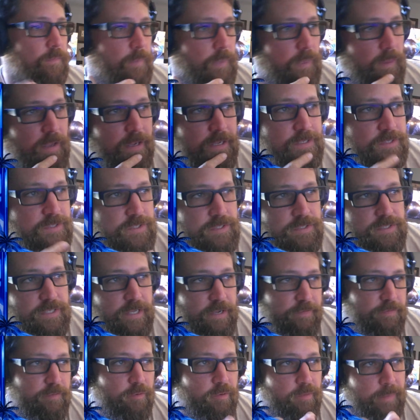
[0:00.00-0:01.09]
It's just not
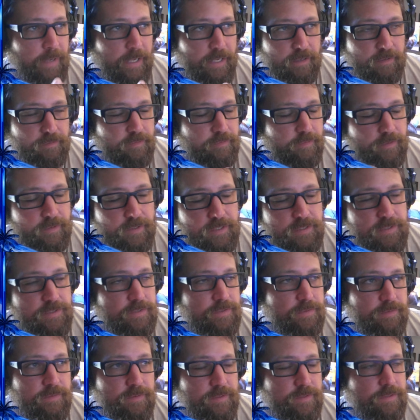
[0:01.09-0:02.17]
formatted for this.
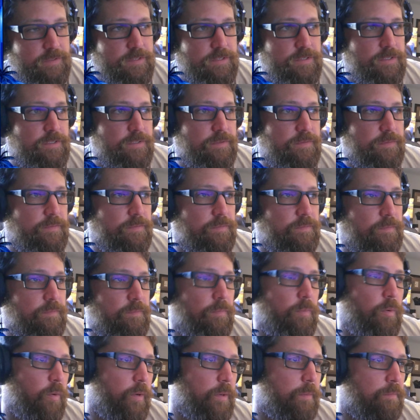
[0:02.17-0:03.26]
Just
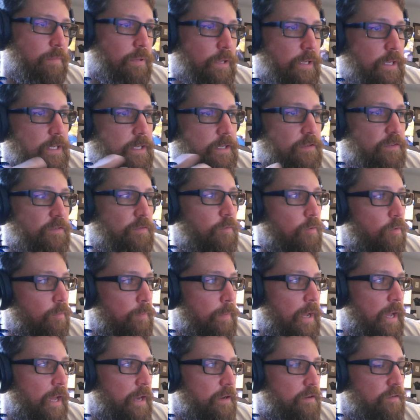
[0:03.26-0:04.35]
point blank, it's
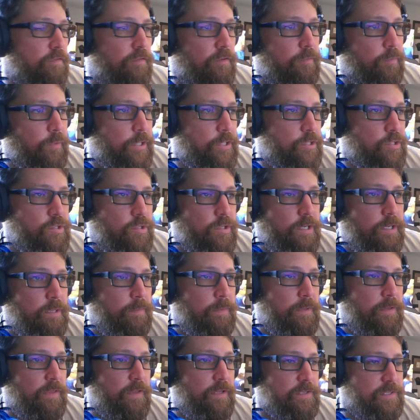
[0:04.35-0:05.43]
formatted for Restream
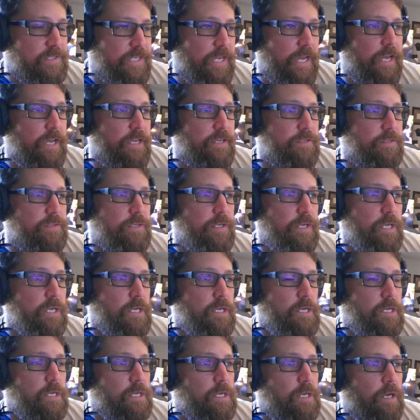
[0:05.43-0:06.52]
and the size
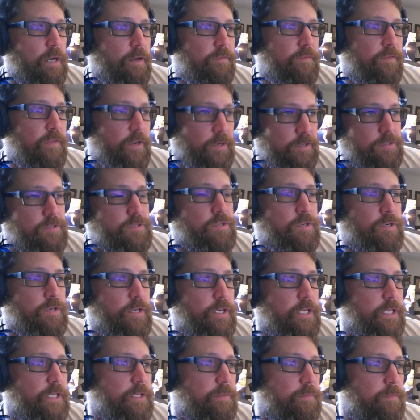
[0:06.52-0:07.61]
of their
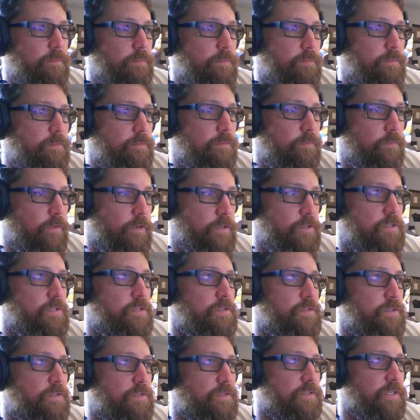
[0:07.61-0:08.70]
screen versus
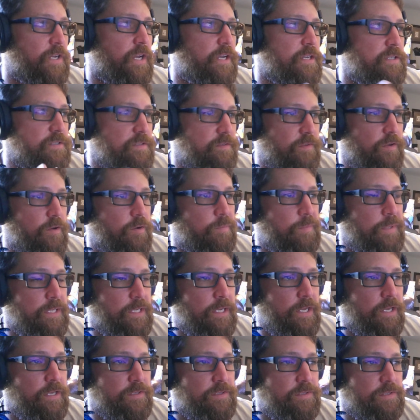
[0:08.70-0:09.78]
the size of
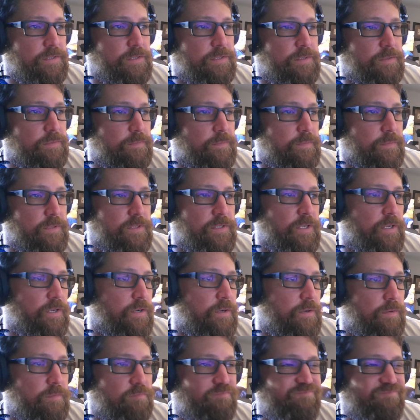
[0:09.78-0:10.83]
OBS. So,